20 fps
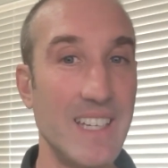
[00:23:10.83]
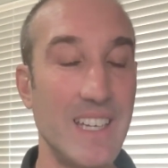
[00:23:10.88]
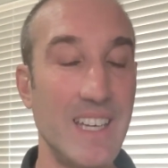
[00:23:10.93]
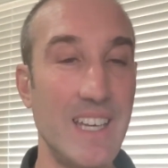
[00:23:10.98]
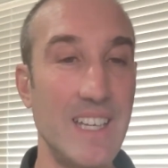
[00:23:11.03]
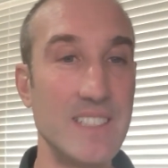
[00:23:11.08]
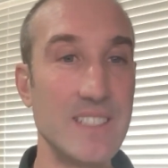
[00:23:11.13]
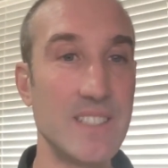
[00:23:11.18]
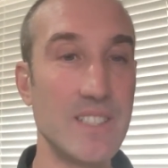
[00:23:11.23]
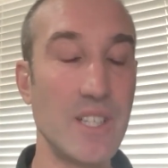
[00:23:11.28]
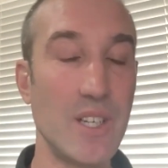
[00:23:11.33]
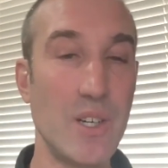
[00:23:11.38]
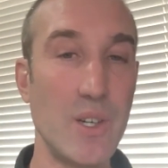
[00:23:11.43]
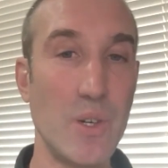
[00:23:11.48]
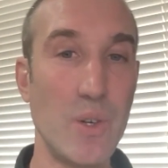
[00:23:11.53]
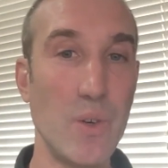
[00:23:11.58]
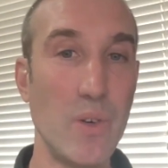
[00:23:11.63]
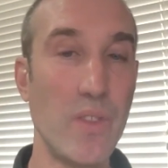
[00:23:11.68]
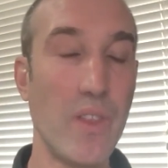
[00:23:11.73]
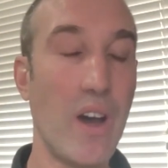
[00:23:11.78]
And
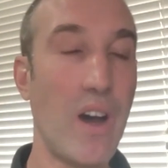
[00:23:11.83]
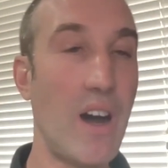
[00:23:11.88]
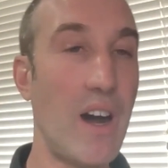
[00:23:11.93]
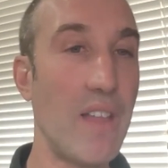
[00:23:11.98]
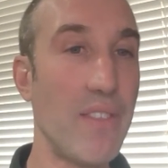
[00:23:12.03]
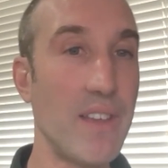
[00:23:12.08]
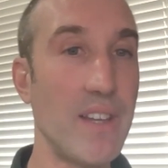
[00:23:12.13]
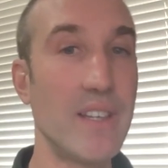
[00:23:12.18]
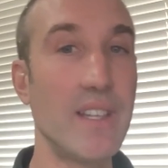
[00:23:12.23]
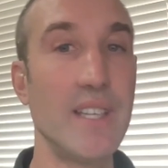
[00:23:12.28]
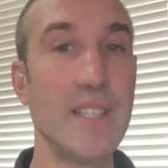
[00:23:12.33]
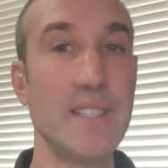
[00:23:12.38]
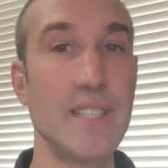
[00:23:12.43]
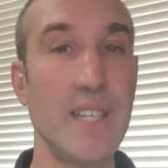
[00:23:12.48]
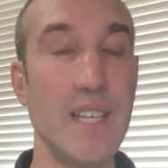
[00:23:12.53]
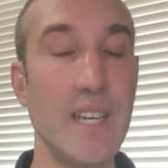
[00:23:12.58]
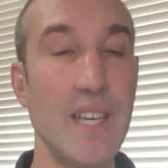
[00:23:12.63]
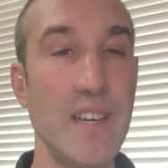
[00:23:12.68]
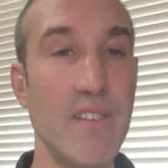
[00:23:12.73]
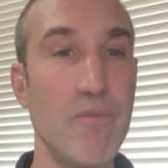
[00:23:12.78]
so the
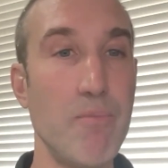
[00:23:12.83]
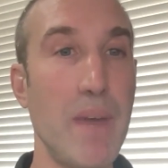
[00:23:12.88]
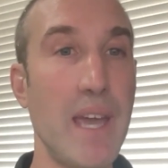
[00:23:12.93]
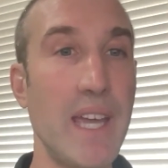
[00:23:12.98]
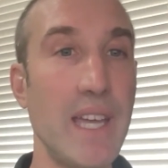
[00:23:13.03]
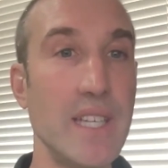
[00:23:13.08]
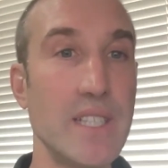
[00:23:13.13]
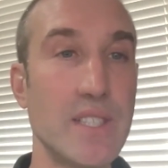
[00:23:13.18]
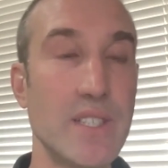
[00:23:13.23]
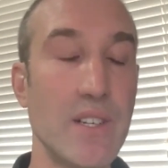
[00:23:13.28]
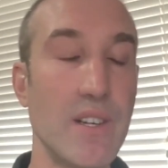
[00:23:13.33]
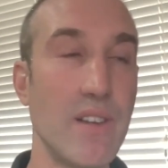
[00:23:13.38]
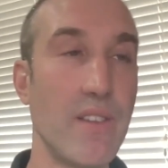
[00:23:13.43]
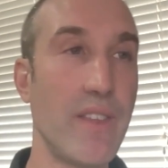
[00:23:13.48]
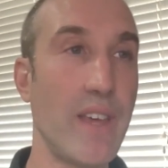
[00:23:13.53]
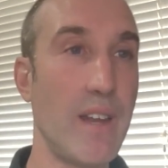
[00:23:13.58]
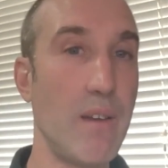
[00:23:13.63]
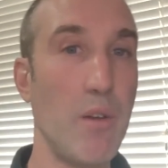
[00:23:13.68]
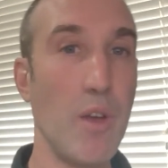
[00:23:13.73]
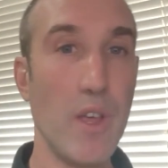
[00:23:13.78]
authenticity of making sure
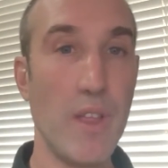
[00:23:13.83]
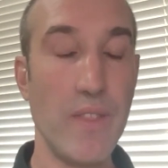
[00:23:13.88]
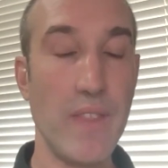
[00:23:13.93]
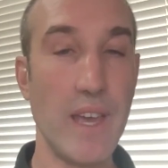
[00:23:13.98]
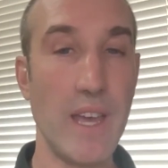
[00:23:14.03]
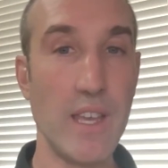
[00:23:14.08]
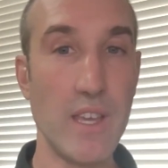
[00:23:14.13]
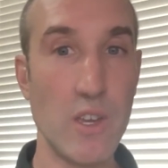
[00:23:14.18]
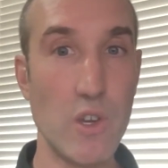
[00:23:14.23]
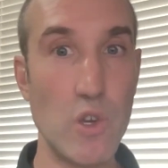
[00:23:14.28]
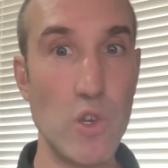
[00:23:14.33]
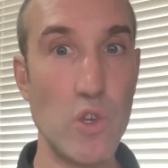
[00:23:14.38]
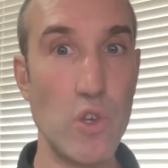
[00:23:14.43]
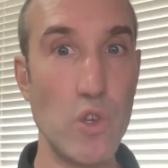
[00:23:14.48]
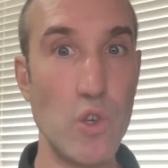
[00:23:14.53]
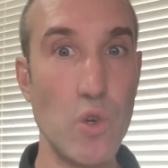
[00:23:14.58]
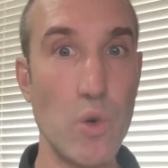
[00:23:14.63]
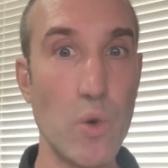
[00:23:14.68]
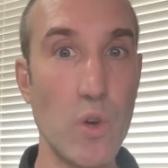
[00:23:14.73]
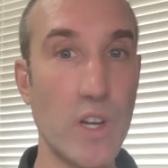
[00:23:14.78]
that
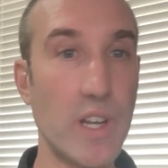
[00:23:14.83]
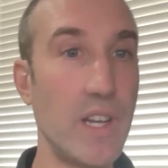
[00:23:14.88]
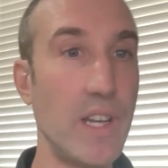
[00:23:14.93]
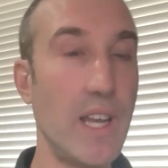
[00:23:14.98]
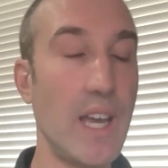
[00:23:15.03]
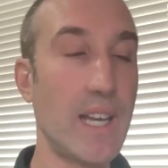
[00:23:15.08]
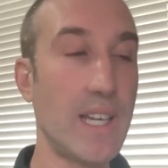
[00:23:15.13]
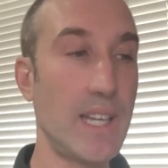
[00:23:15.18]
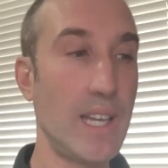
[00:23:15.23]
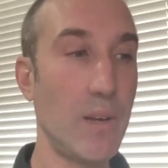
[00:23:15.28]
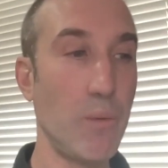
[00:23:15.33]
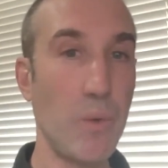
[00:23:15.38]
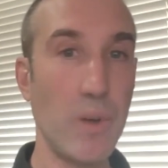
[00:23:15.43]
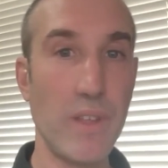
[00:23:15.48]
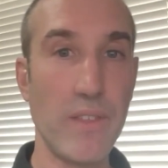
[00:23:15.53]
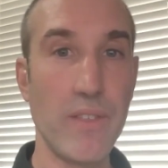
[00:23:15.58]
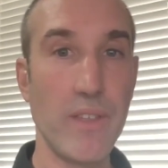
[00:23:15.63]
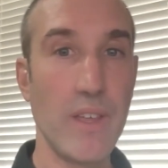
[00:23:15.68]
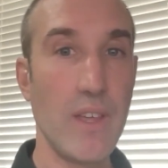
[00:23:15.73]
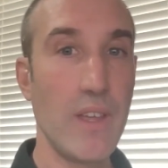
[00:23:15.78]
you're connecting
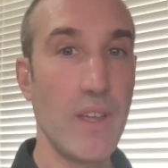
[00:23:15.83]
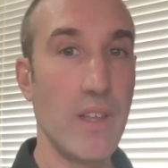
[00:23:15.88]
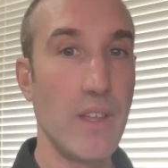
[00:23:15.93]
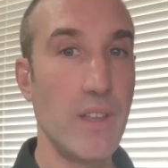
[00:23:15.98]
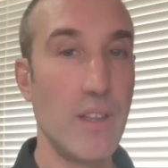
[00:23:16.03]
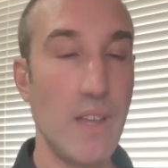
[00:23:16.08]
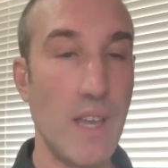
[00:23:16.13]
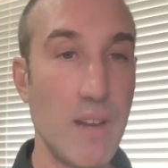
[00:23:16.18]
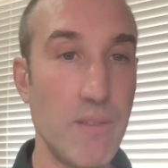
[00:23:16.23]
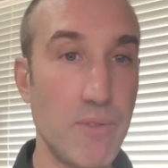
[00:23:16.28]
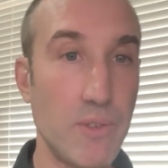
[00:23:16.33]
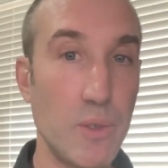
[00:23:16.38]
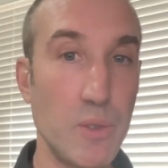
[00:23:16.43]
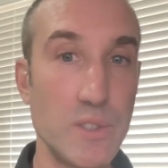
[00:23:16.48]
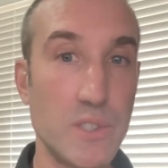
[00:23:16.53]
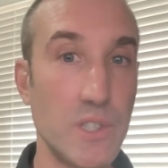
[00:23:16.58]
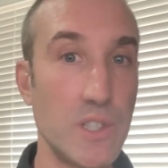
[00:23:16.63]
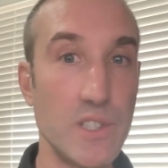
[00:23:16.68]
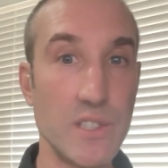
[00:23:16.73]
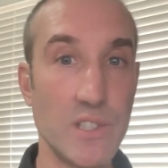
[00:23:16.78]
with
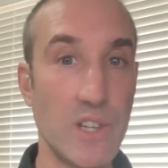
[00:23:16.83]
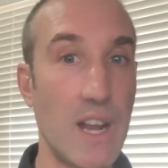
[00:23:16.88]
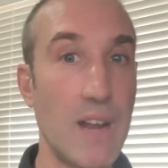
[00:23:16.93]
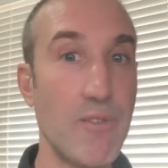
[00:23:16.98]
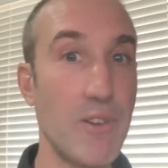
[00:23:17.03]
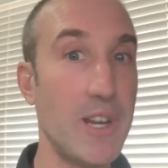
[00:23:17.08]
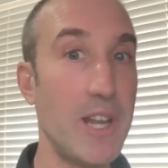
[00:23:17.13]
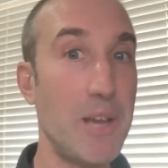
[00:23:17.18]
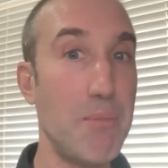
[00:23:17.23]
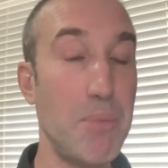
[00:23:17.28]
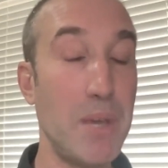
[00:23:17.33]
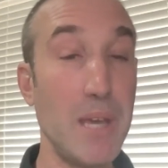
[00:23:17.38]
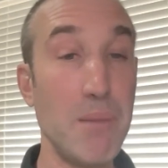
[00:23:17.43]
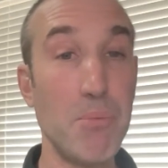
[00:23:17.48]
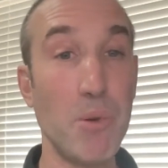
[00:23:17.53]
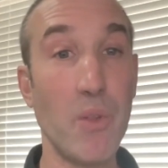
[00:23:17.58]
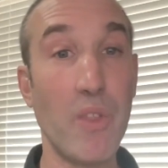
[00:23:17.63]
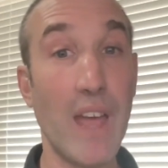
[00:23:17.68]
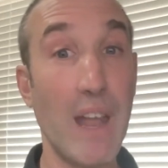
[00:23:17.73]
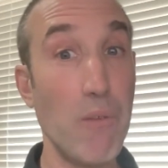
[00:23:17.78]
influencers or everyday
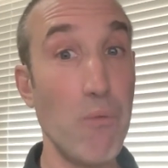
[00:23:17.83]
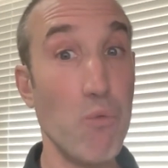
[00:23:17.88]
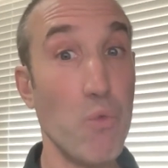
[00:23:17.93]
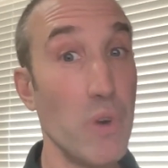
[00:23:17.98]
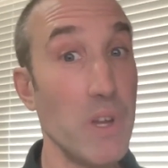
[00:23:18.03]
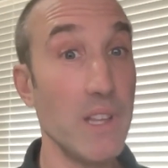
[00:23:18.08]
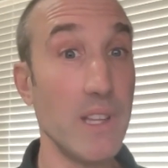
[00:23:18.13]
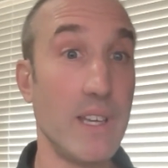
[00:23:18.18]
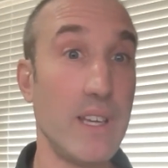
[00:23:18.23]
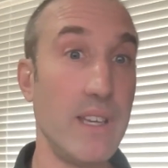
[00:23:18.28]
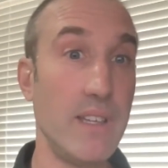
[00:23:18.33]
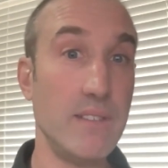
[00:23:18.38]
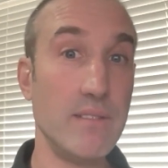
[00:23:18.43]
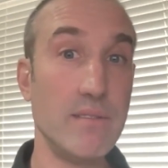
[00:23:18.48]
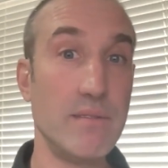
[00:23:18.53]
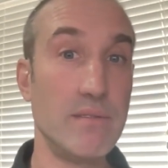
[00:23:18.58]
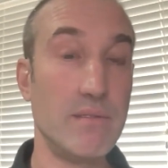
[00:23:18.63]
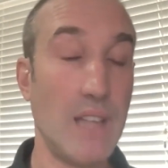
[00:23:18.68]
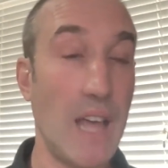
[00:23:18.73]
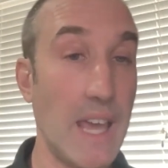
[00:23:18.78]
people that really
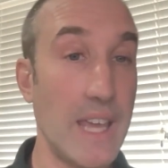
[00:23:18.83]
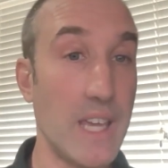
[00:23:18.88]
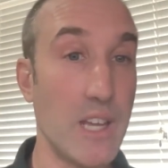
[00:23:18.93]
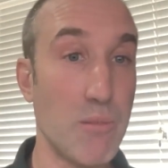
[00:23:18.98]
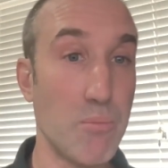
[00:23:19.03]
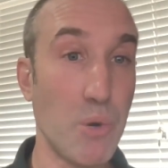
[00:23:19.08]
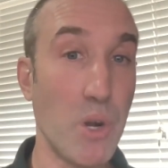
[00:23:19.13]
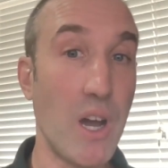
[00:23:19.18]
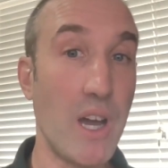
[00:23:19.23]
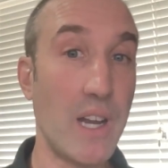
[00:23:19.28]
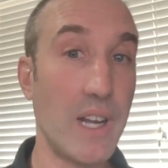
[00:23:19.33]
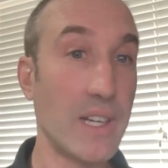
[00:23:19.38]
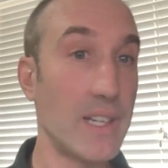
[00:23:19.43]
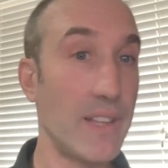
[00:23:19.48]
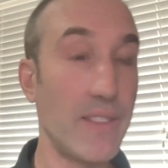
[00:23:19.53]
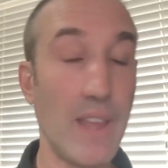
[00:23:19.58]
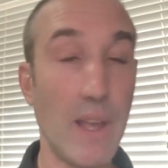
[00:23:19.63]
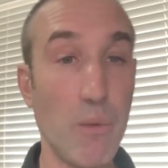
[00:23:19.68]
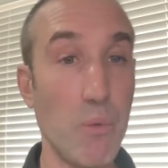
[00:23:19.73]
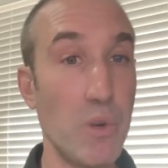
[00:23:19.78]
like your product
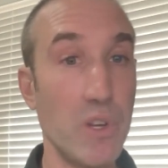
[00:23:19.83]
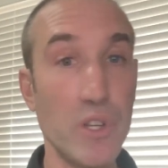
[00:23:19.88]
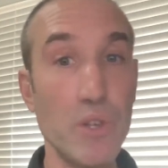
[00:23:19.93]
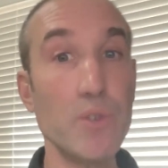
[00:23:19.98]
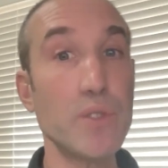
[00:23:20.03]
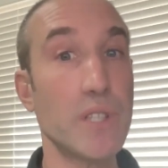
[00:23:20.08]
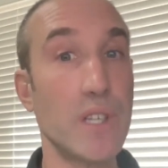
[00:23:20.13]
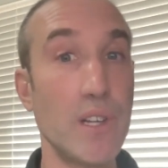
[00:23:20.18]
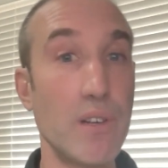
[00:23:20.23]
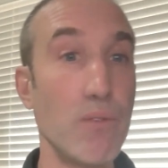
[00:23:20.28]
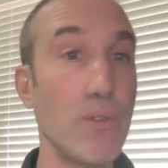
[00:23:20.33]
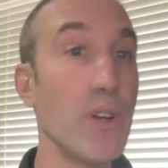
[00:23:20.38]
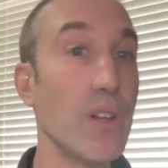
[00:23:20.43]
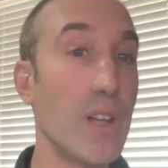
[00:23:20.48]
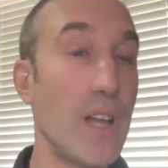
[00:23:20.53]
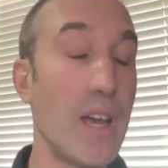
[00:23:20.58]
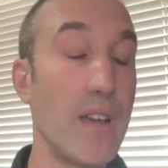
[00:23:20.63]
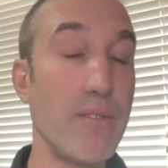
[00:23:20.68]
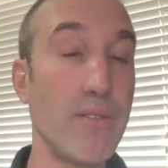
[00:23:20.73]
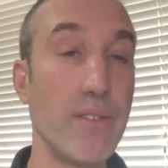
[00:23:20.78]
and they would use it in real
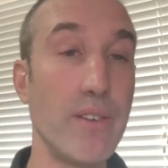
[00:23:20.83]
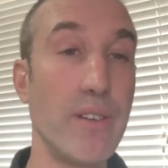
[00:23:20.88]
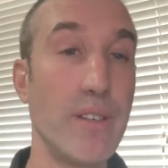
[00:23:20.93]
life.